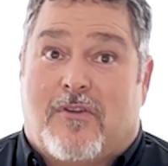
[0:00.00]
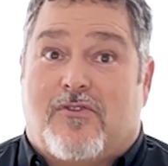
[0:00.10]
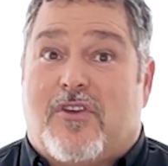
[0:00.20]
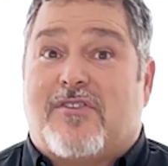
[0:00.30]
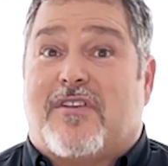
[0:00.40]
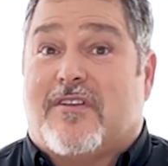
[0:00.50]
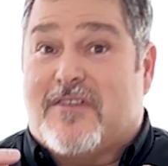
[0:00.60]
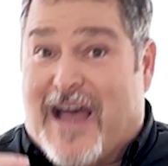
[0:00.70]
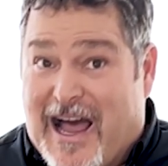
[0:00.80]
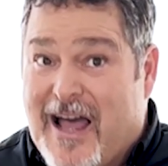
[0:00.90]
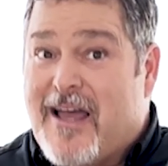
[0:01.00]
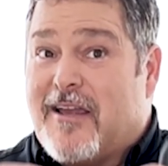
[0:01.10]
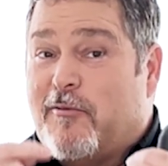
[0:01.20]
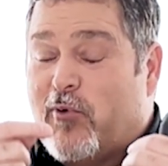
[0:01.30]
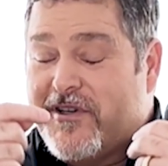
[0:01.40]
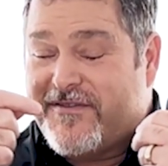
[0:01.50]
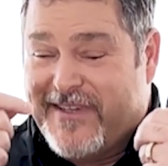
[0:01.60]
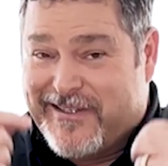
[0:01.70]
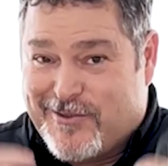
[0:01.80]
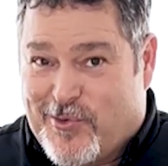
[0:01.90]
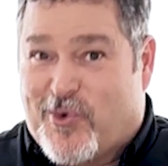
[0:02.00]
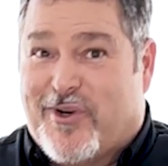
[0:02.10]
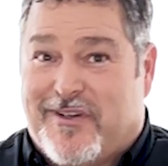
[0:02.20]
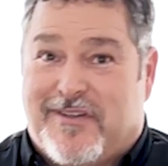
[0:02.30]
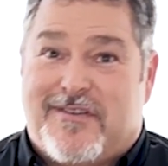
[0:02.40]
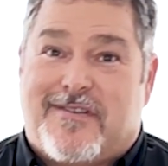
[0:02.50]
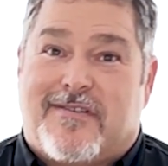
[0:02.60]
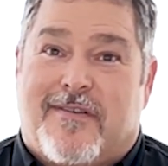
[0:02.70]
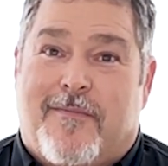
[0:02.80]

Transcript: just as I was victorious